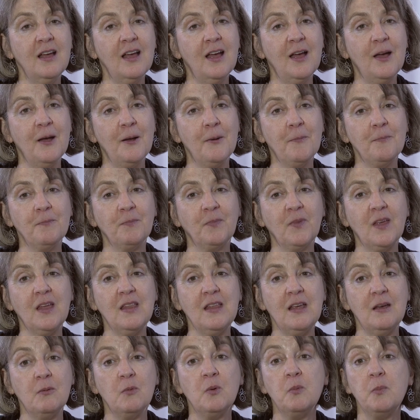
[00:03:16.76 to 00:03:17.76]
um,
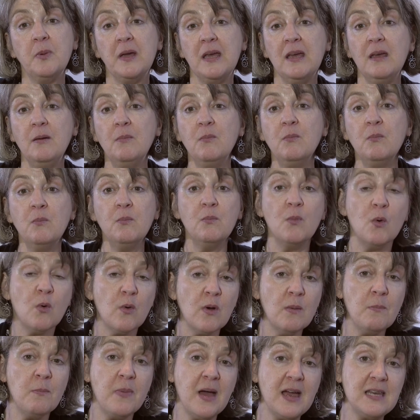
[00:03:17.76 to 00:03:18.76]
it will be
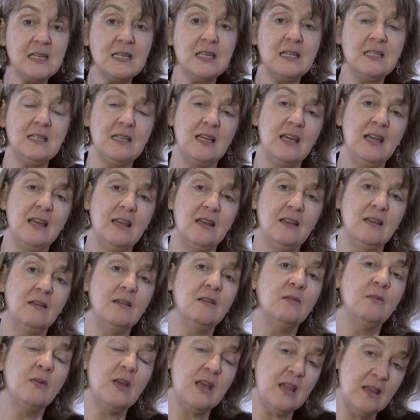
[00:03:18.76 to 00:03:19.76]
more embedded in,